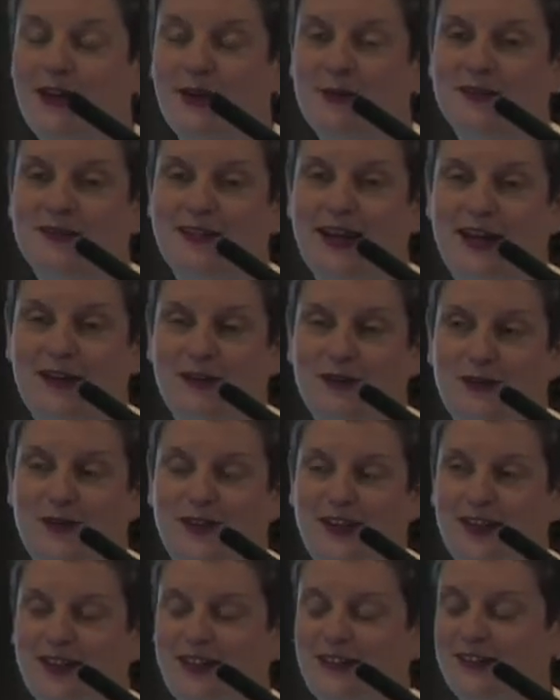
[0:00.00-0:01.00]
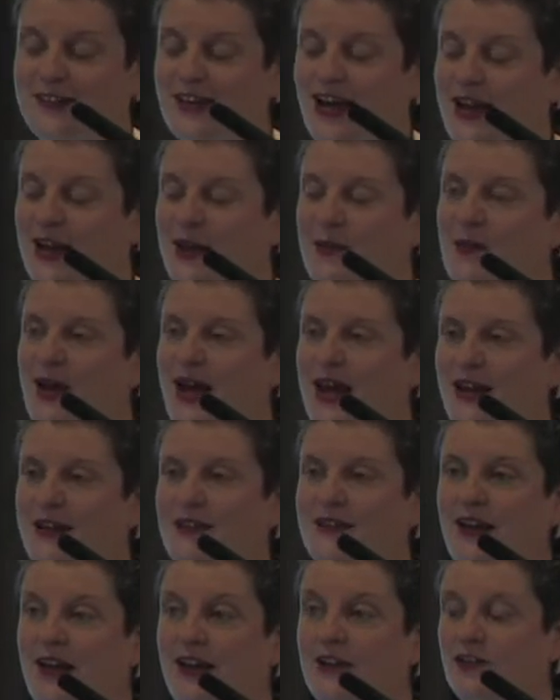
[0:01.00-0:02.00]
I was lecturing at the time,
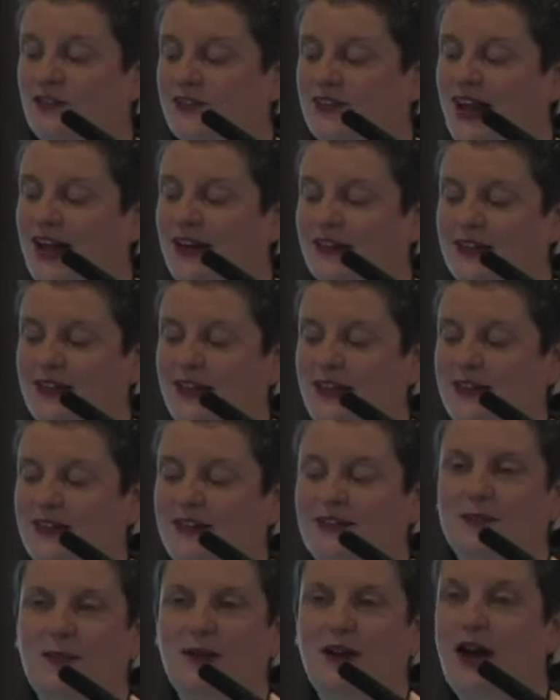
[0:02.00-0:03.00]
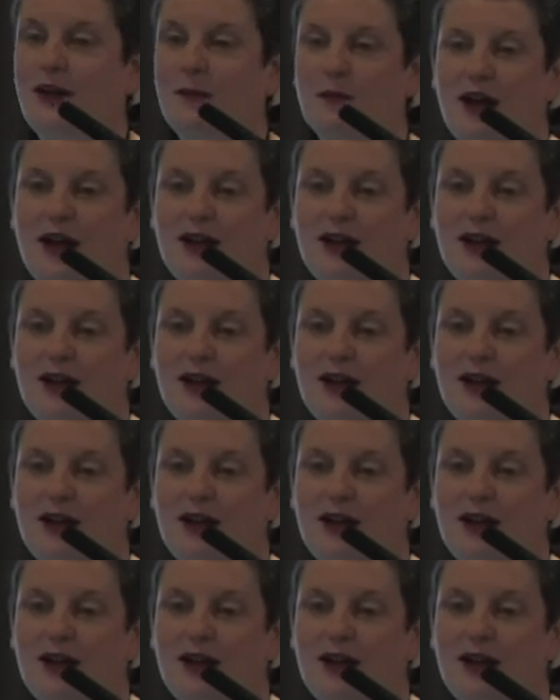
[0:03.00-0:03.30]
and I just had to get these works.